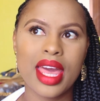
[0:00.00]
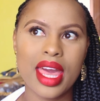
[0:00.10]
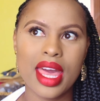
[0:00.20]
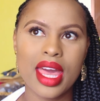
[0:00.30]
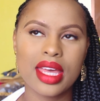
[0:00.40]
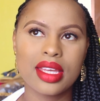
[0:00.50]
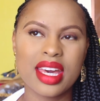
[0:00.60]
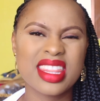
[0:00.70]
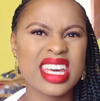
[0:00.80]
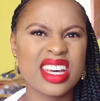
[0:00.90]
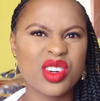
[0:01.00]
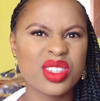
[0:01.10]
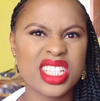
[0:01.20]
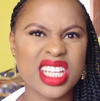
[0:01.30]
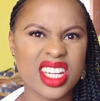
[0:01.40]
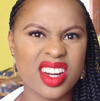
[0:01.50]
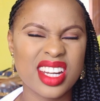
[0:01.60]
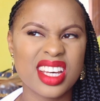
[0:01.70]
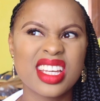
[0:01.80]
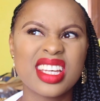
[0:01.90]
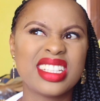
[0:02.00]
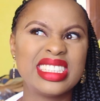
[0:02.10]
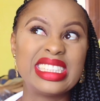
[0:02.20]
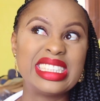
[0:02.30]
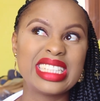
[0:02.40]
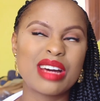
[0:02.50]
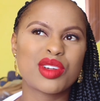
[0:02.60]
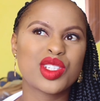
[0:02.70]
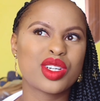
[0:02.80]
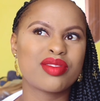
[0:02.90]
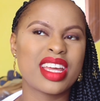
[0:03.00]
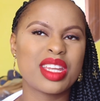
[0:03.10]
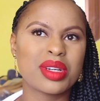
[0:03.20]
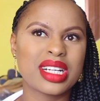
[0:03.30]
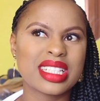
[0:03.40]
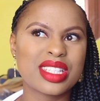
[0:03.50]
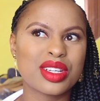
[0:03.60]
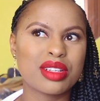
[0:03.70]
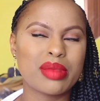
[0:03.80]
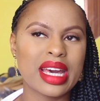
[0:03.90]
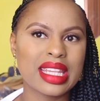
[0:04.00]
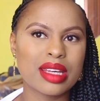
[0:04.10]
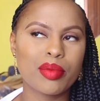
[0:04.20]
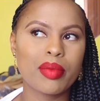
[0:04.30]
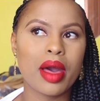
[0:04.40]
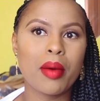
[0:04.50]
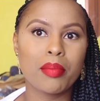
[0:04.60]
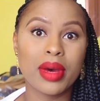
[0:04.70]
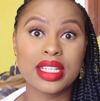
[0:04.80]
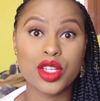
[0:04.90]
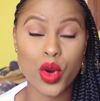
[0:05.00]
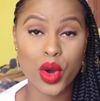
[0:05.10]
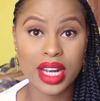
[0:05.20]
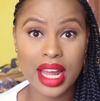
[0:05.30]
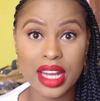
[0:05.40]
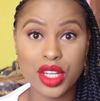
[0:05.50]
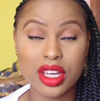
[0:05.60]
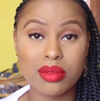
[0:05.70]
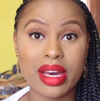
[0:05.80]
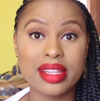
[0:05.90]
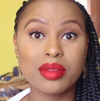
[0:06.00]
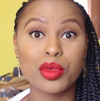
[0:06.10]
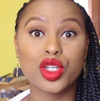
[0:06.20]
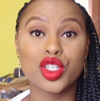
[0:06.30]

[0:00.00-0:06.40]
I think only Chandarana. I'm not sure anywhere else you can buy them, but online you can buy them